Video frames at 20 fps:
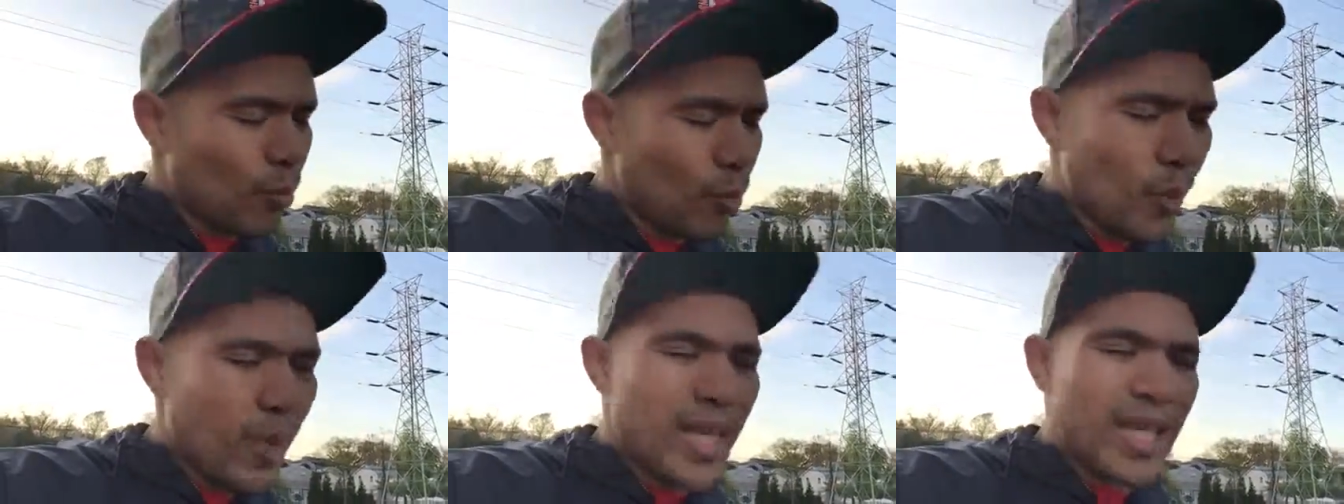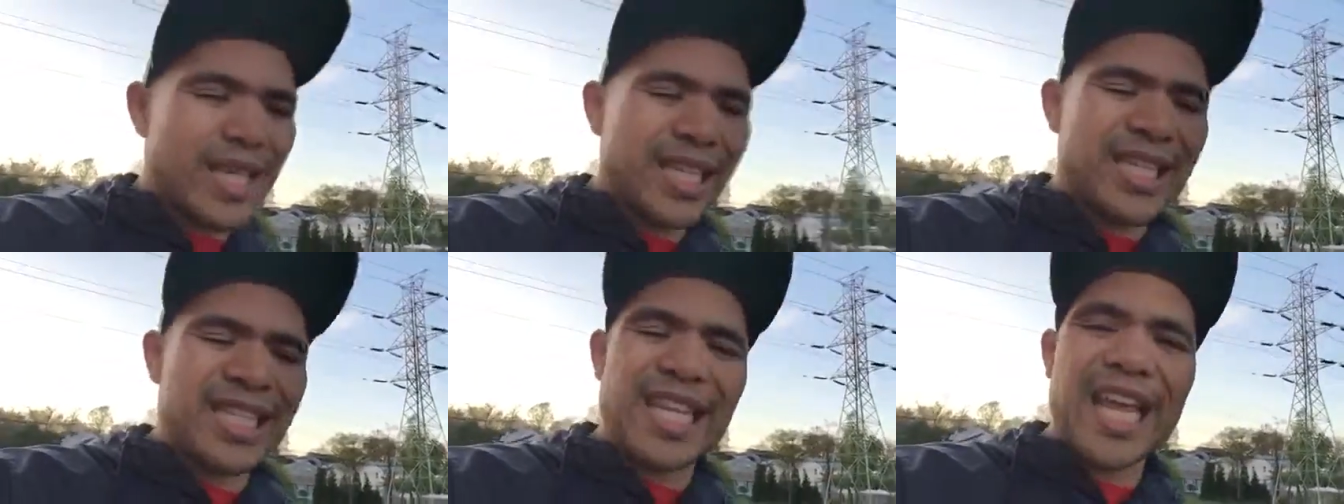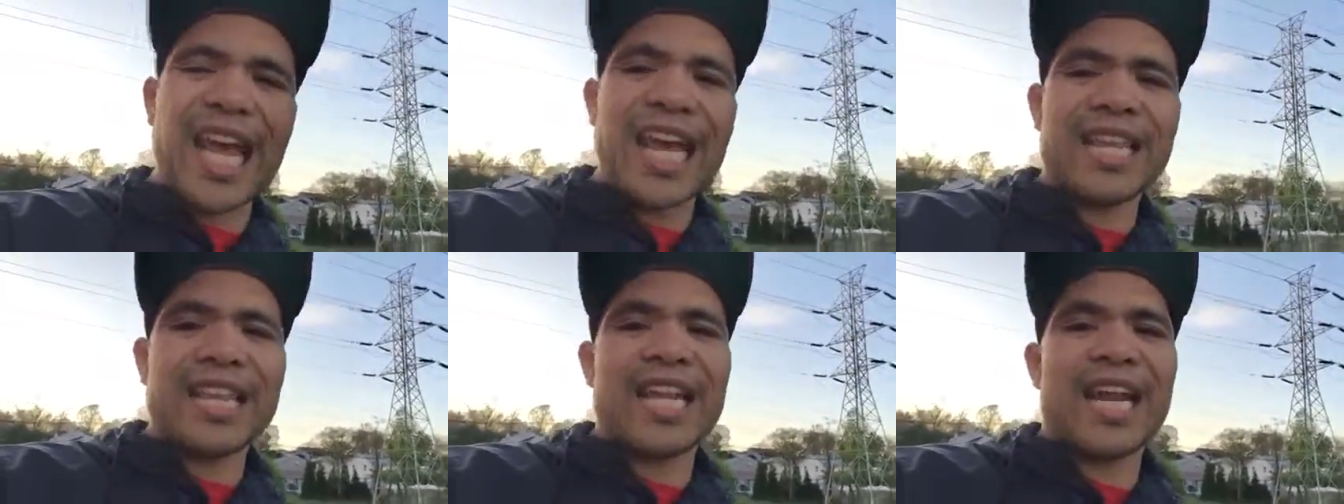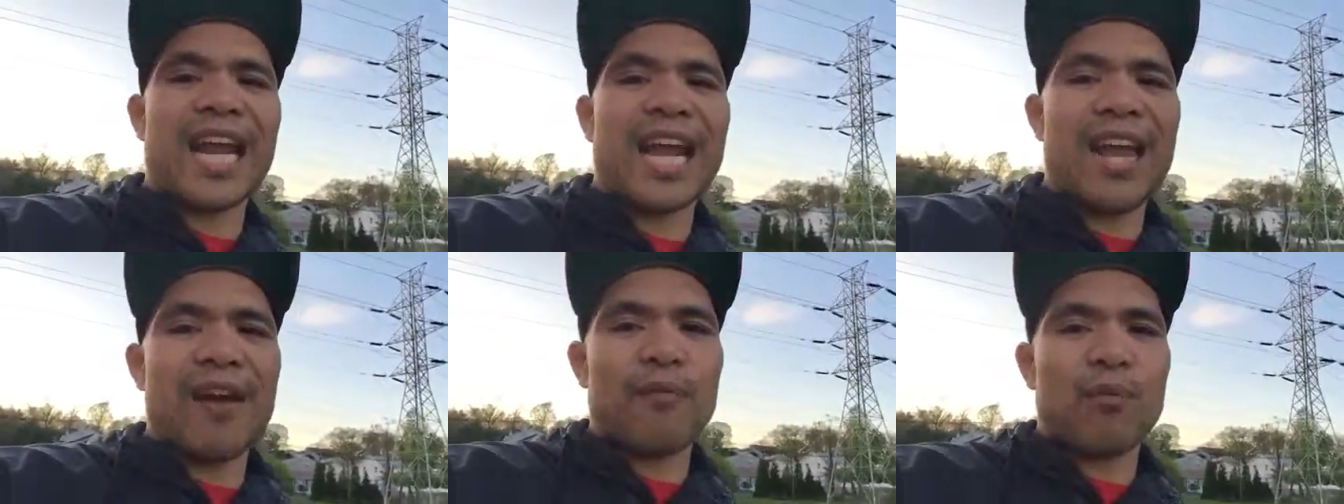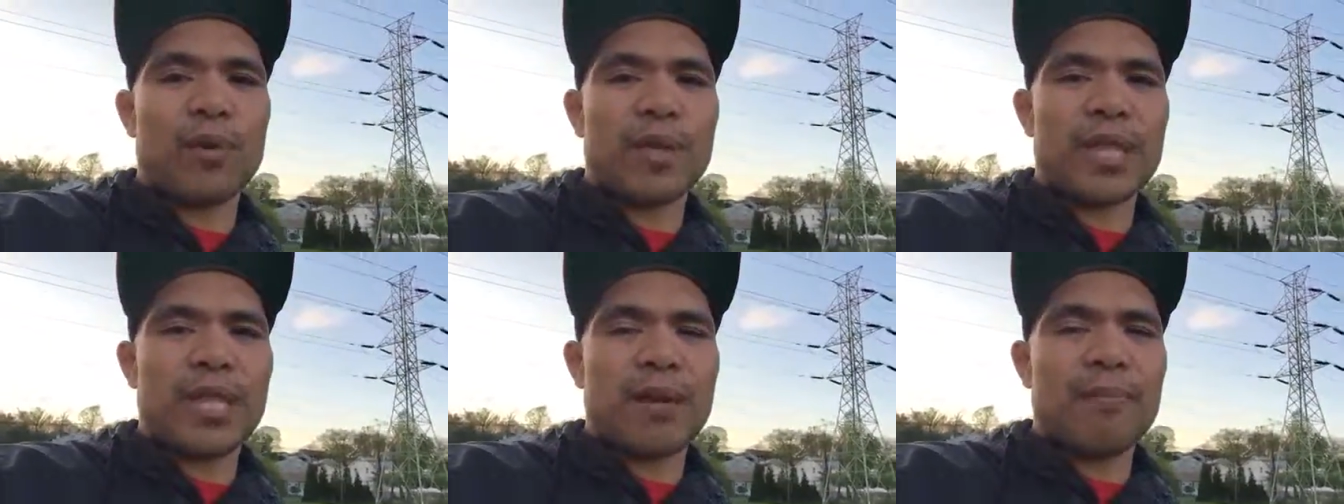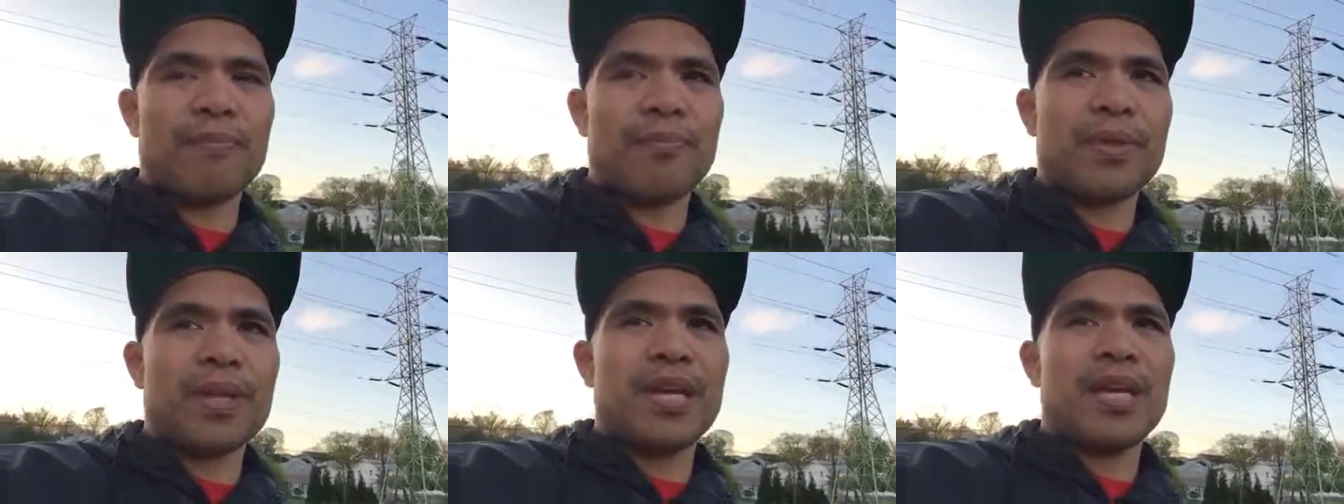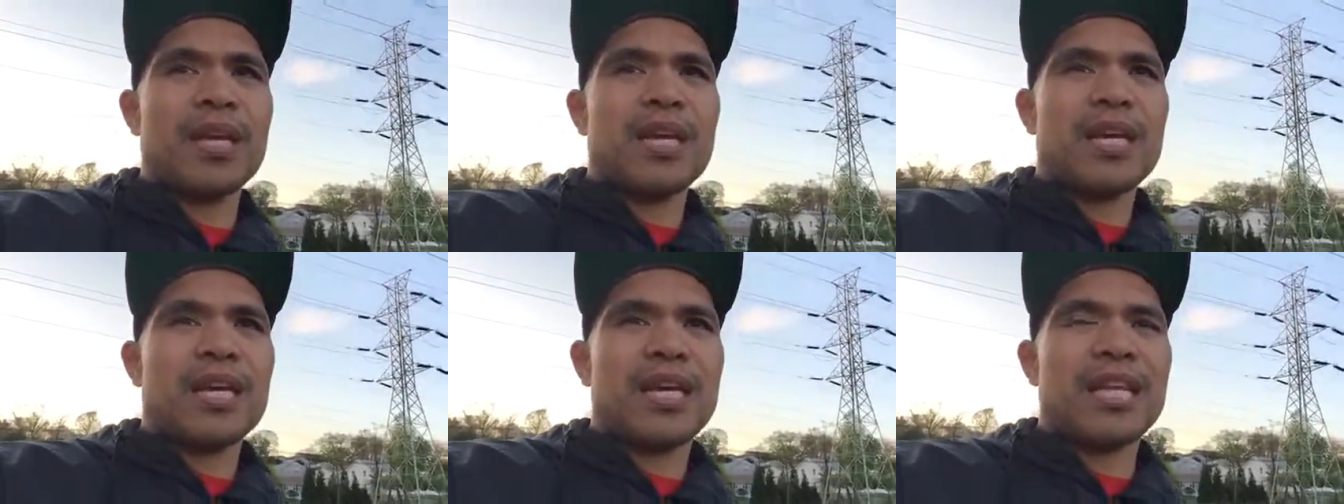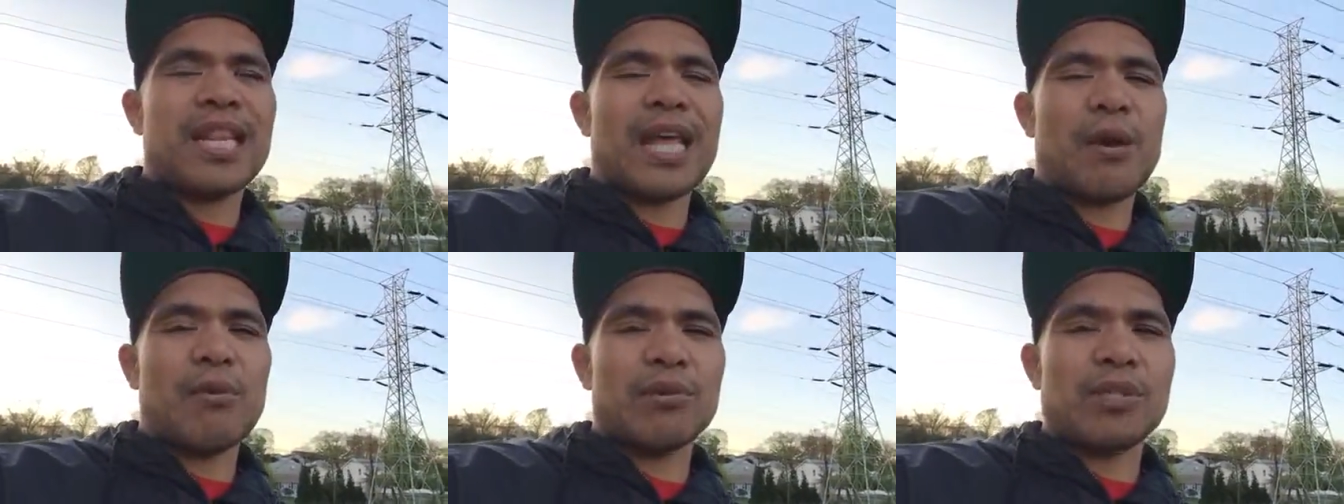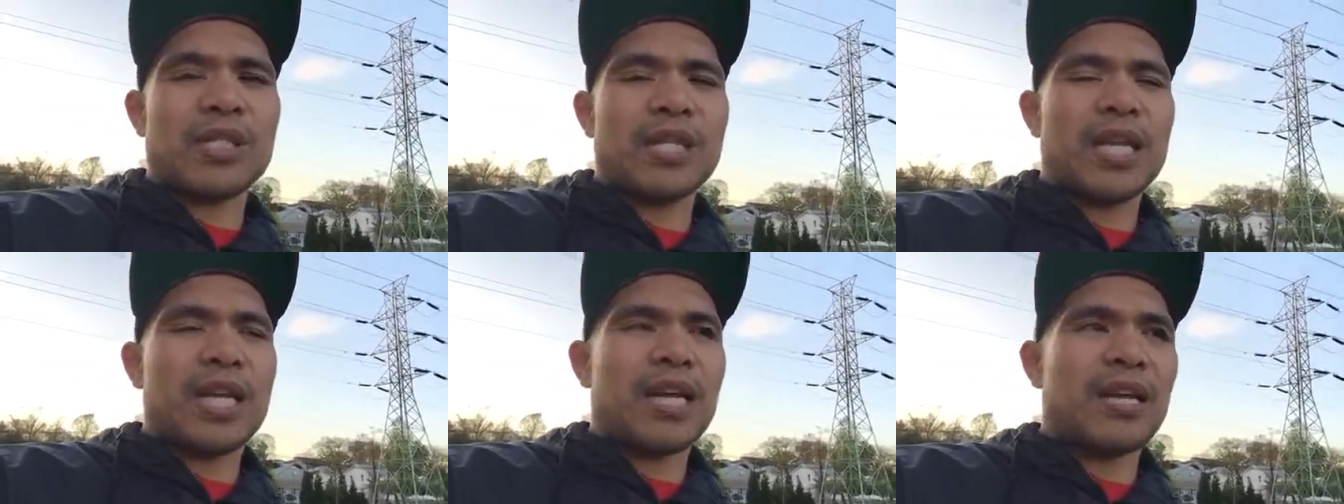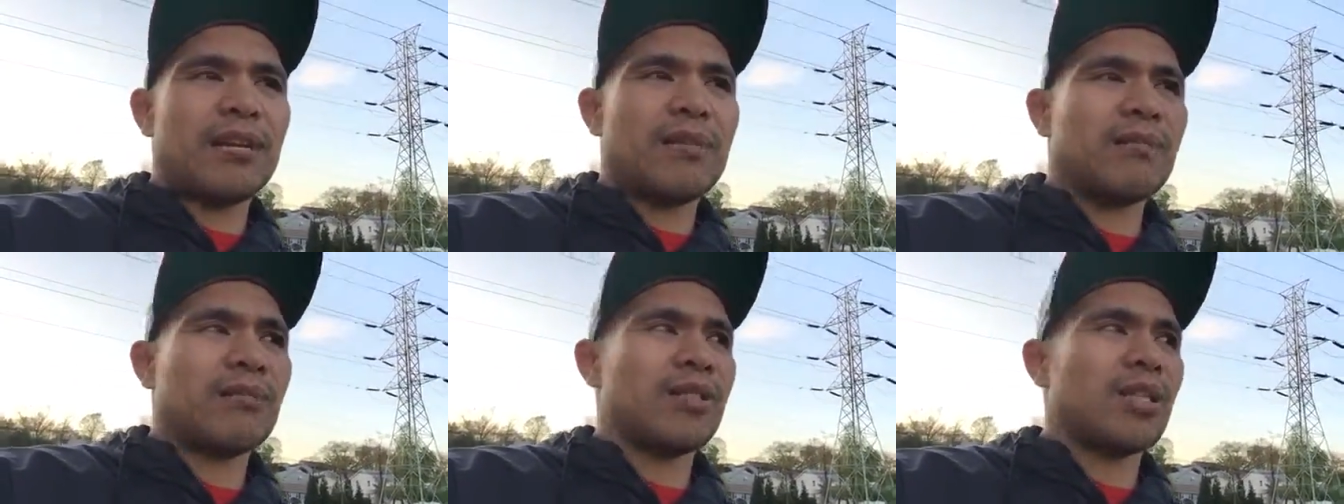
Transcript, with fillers: week, day that I have with them. And that was today.